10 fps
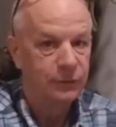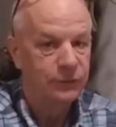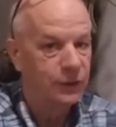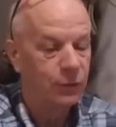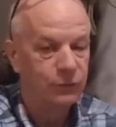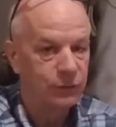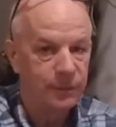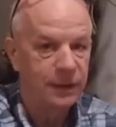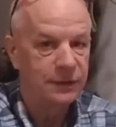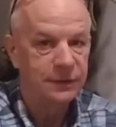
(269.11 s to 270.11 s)
Don't
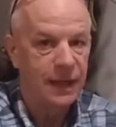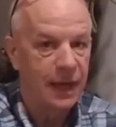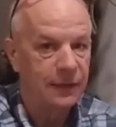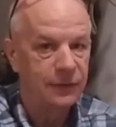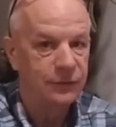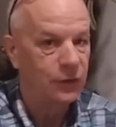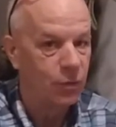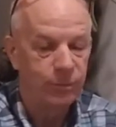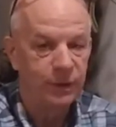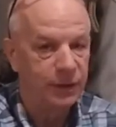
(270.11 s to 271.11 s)
diminish that.
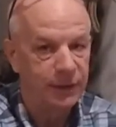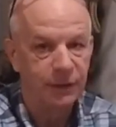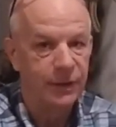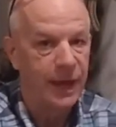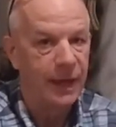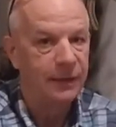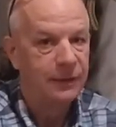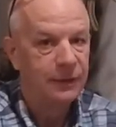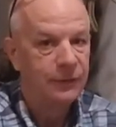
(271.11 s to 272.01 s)
Don't belittle that.